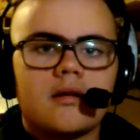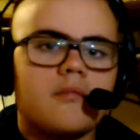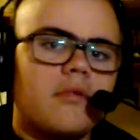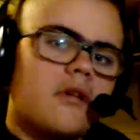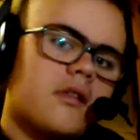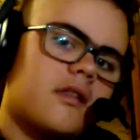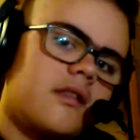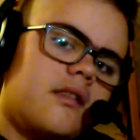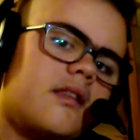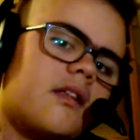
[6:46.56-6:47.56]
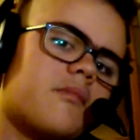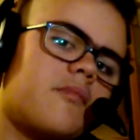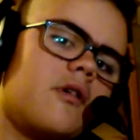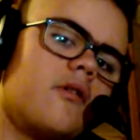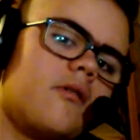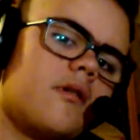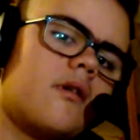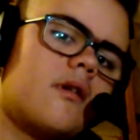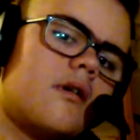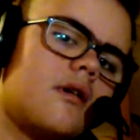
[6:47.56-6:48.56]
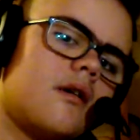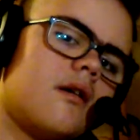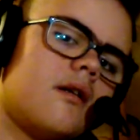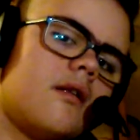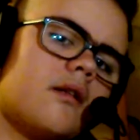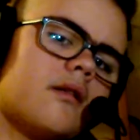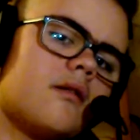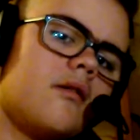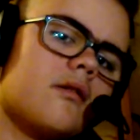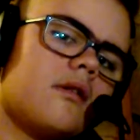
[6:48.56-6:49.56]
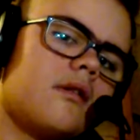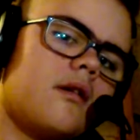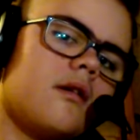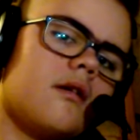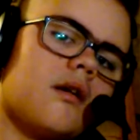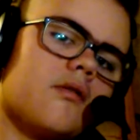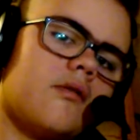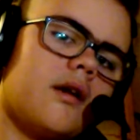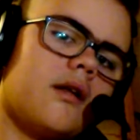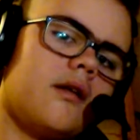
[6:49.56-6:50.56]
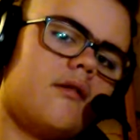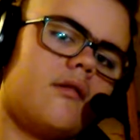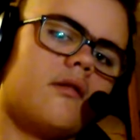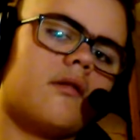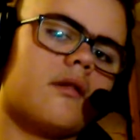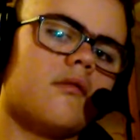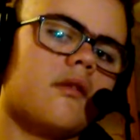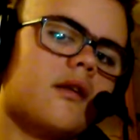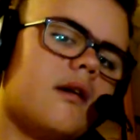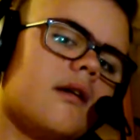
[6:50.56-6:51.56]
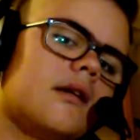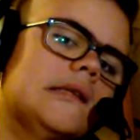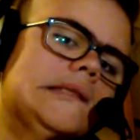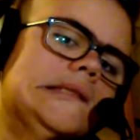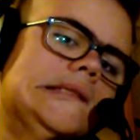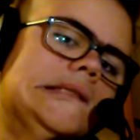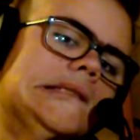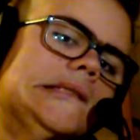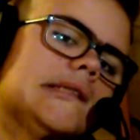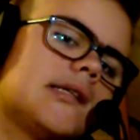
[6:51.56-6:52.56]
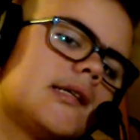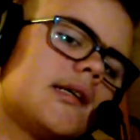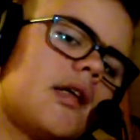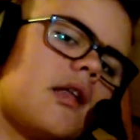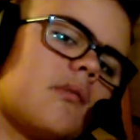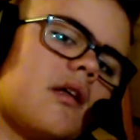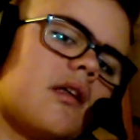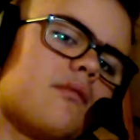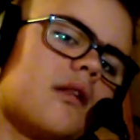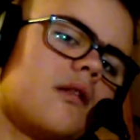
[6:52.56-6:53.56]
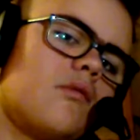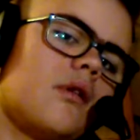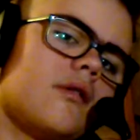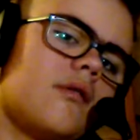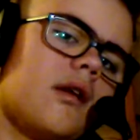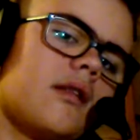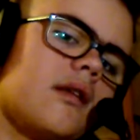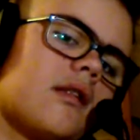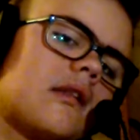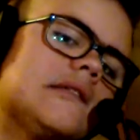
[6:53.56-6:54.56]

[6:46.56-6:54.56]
plus this bone that goes along like right here. Also, it's kind of especially when you do like this,